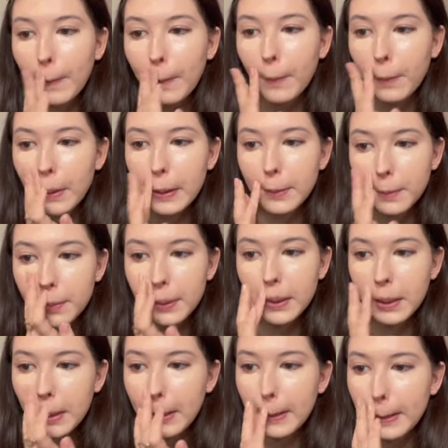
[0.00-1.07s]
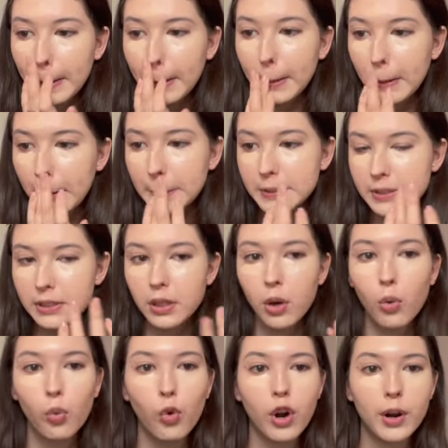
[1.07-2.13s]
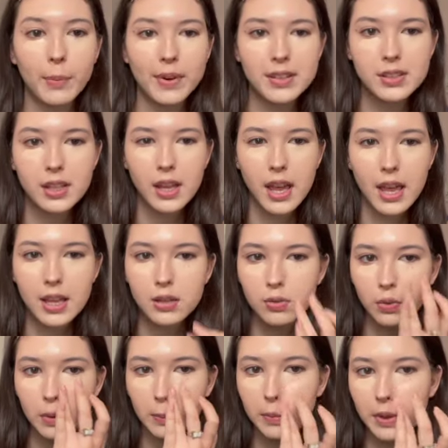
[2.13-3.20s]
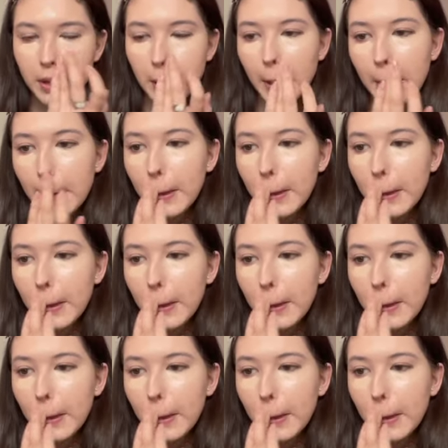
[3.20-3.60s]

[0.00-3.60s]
will be as warm as the hands will be.